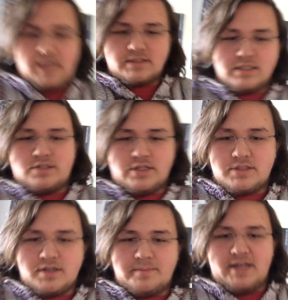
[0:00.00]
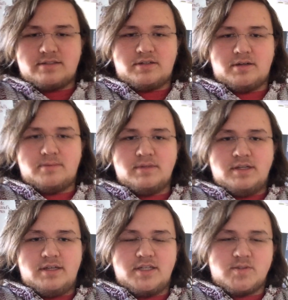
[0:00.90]
Texas Chainsaw Massacre
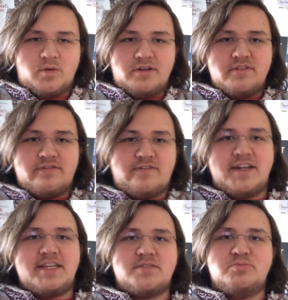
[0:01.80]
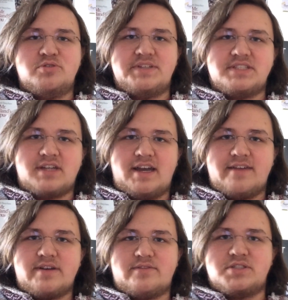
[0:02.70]
is one of the funniest movies I
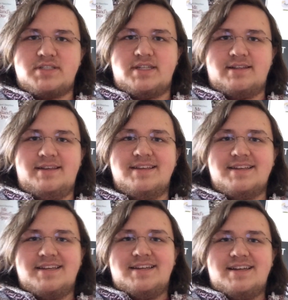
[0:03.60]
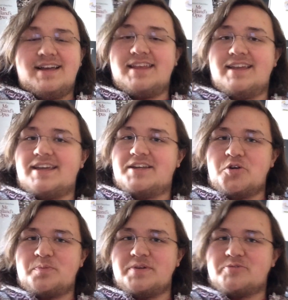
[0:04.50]
have ever seen. It
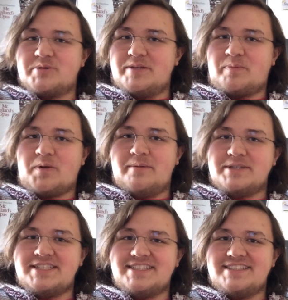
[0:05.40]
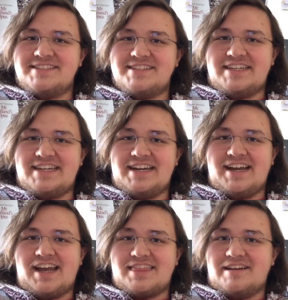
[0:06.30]
opened really promisingly.
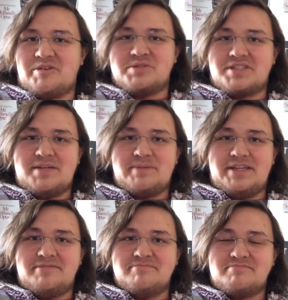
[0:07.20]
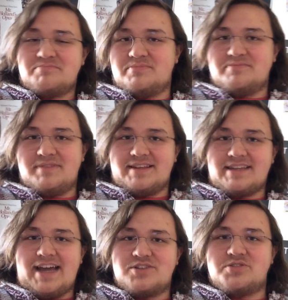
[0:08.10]
I thought it was going to be,
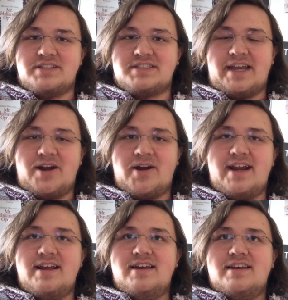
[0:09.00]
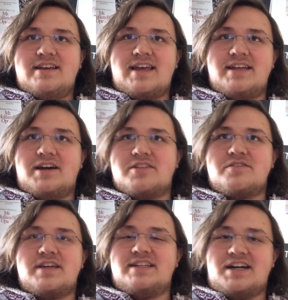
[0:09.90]
like, actually scary, and
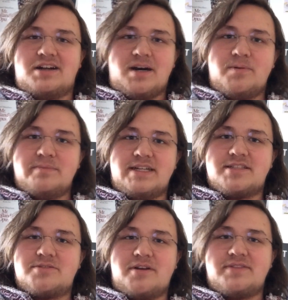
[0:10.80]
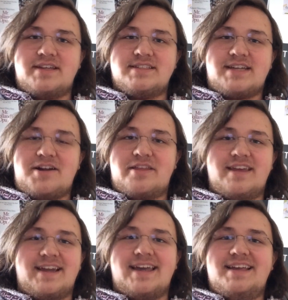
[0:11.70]
other than a couple minutes throughout the entire
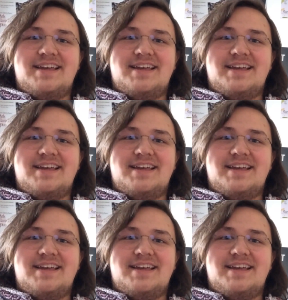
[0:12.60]
thing,